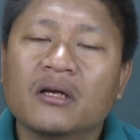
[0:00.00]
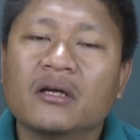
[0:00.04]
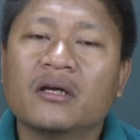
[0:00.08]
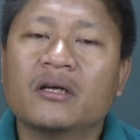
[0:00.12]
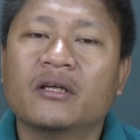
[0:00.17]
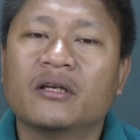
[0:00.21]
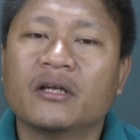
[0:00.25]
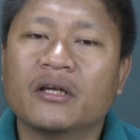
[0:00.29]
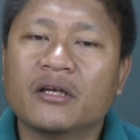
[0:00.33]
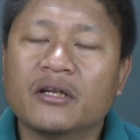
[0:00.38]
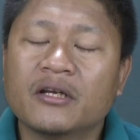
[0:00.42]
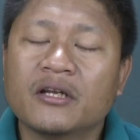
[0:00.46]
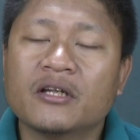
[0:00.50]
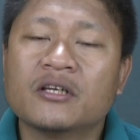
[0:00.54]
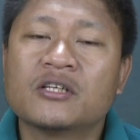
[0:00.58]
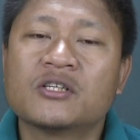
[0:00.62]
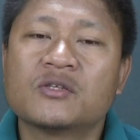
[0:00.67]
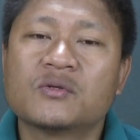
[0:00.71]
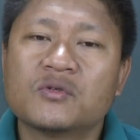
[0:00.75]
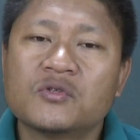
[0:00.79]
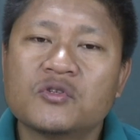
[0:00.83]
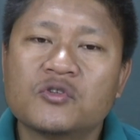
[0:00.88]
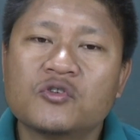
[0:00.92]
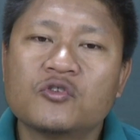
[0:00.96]
it
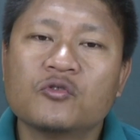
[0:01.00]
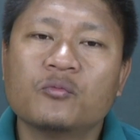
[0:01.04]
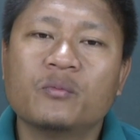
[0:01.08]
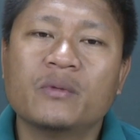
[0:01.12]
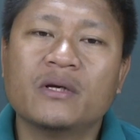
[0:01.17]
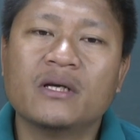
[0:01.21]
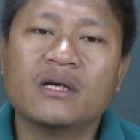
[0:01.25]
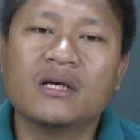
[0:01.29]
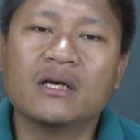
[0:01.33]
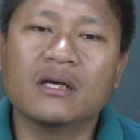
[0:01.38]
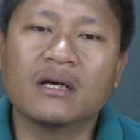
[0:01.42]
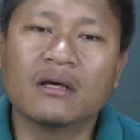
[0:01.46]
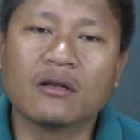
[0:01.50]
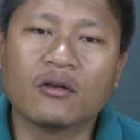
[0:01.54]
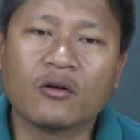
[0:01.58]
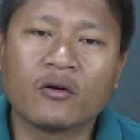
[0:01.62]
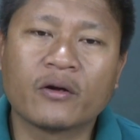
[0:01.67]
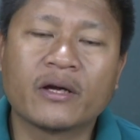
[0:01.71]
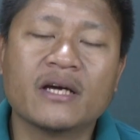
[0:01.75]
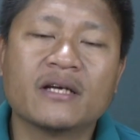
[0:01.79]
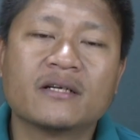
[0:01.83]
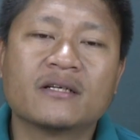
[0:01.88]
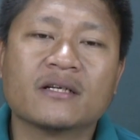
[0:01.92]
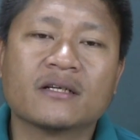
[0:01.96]
is to be
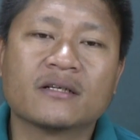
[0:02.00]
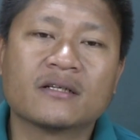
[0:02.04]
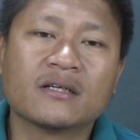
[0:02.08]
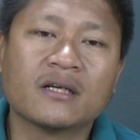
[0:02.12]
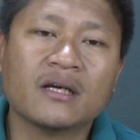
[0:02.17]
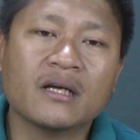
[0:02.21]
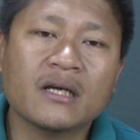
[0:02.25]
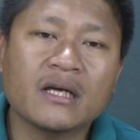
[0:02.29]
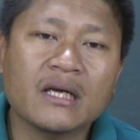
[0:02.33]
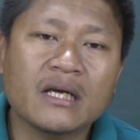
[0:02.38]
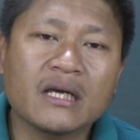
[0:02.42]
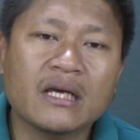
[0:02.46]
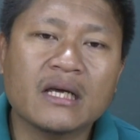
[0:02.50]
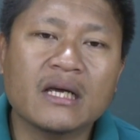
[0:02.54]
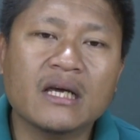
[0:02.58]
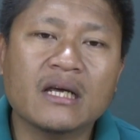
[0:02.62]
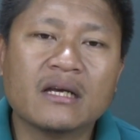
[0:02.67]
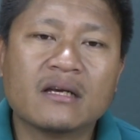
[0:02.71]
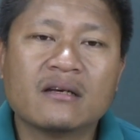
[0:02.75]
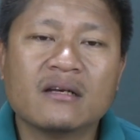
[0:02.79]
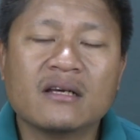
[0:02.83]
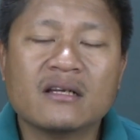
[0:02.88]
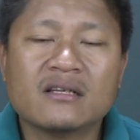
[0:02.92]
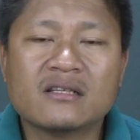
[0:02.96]
located,
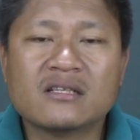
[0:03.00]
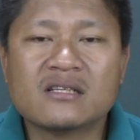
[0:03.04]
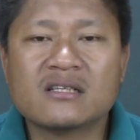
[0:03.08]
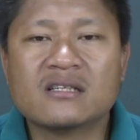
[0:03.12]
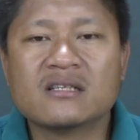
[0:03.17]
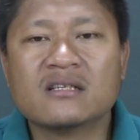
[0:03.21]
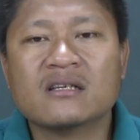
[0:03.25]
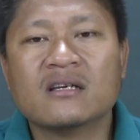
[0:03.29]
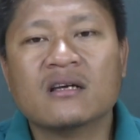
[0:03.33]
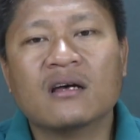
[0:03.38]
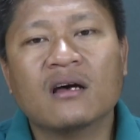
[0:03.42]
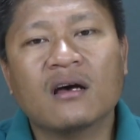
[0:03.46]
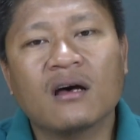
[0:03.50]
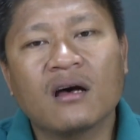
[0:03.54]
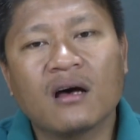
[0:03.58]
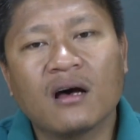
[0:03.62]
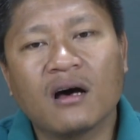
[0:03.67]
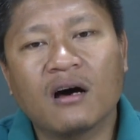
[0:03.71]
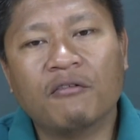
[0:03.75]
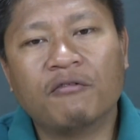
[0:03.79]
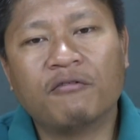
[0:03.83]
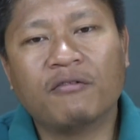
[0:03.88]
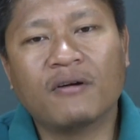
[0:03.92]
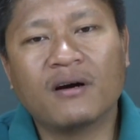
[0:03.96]
it needs
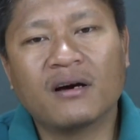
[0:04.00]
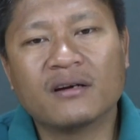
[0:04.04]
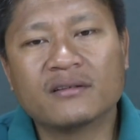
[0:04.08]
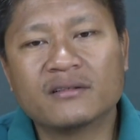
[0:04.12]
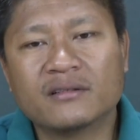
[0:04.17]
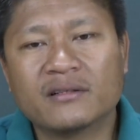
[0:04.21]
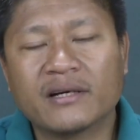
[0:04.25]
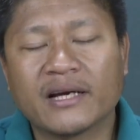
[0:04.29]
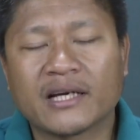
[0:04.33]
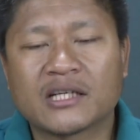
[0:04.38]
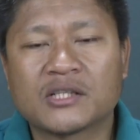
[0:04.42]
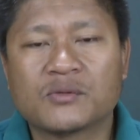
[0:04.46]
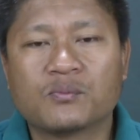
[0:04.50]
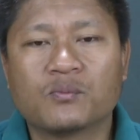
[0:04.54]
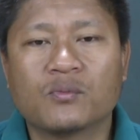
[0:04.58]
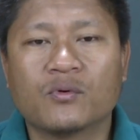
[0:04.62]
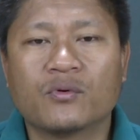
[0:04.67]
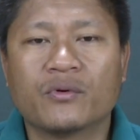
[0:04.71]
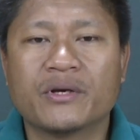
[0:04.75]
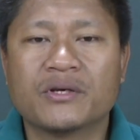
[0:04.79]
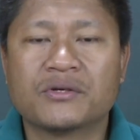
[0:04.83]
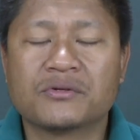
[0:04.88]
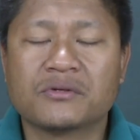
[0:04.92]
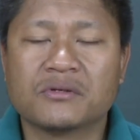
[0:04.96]
a further
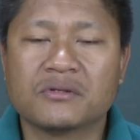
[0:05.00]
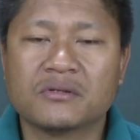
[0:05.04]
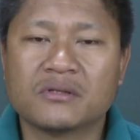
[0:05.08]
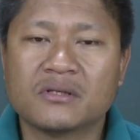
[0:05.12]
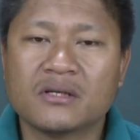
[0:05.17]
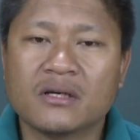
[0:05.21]
exploration